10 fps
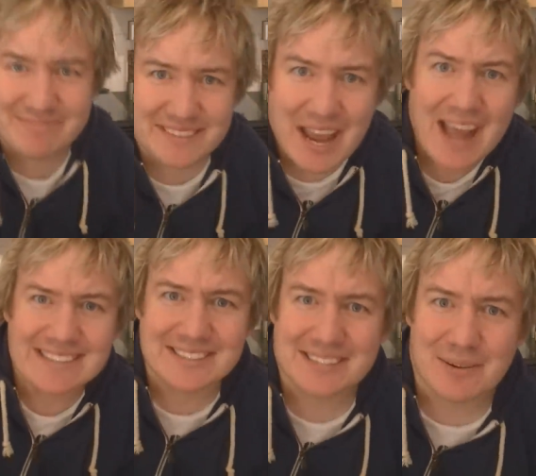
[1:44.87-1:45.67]

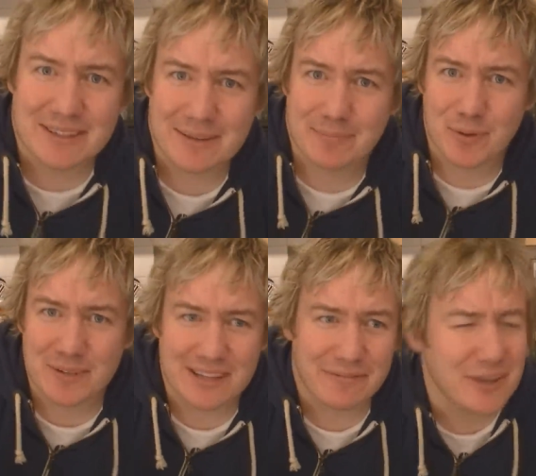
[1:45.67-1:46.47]
yes, I sound like that
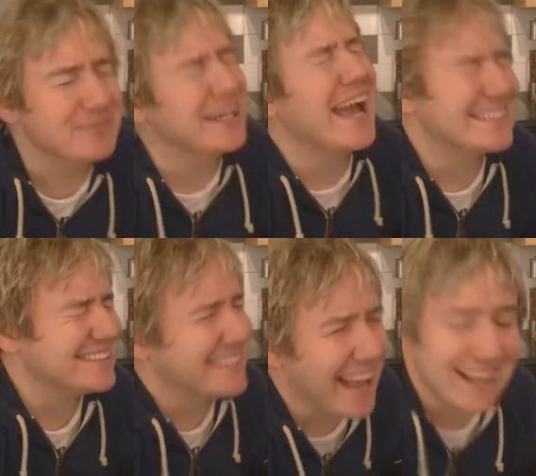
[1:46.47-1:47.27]
woman in that film.
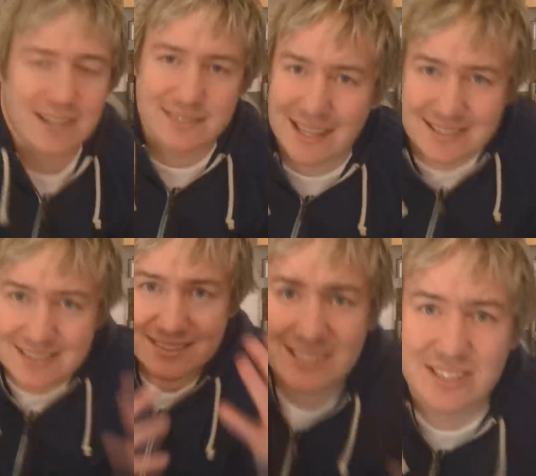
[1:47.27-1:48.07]
Yes, yeah.
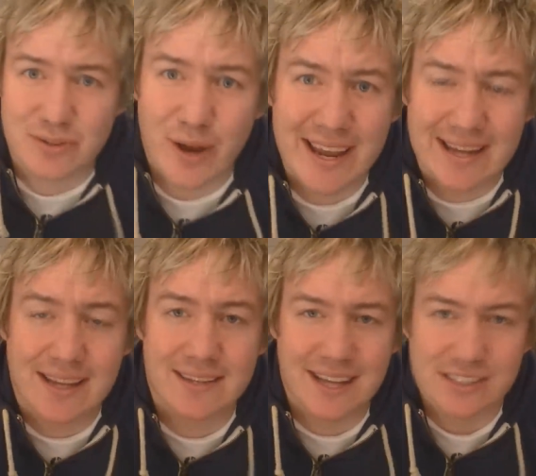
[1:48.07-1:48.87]
That's not
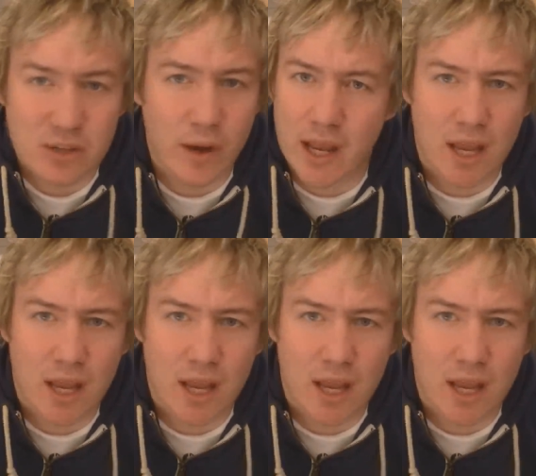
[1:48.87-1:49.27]
it. That's not